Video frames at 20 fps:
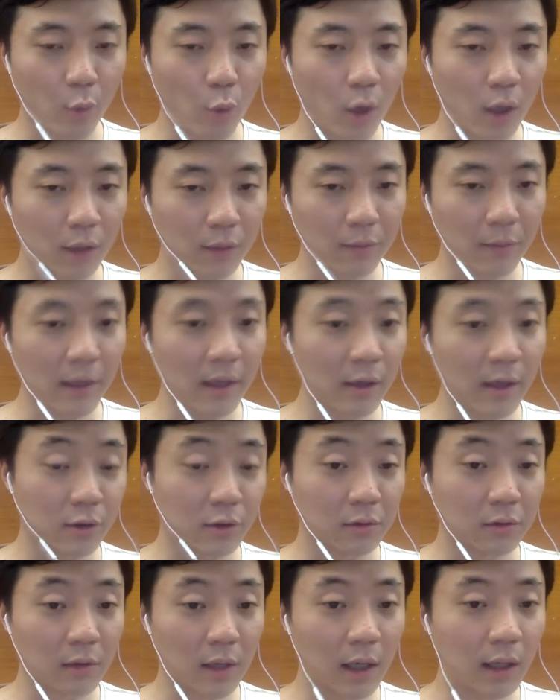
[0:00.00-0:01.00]
what may occur
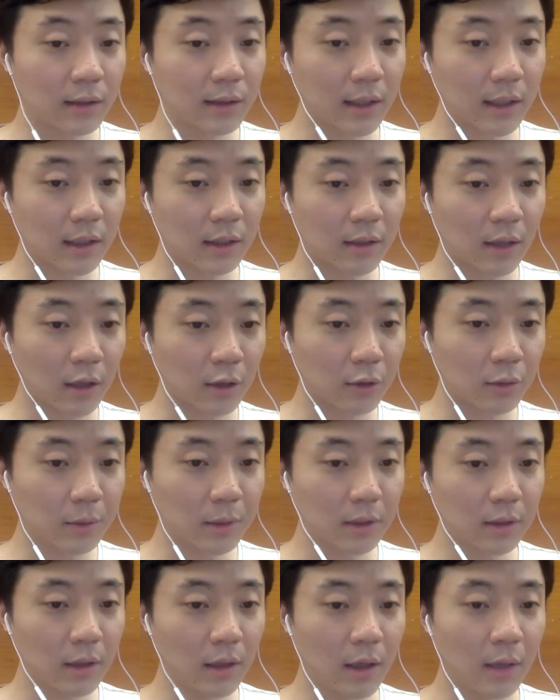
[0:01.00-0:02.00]
a lot in a
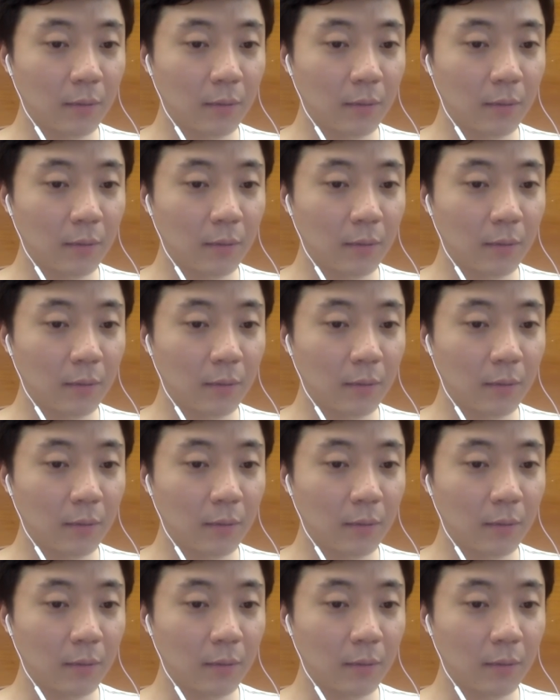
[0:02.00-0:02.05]
document,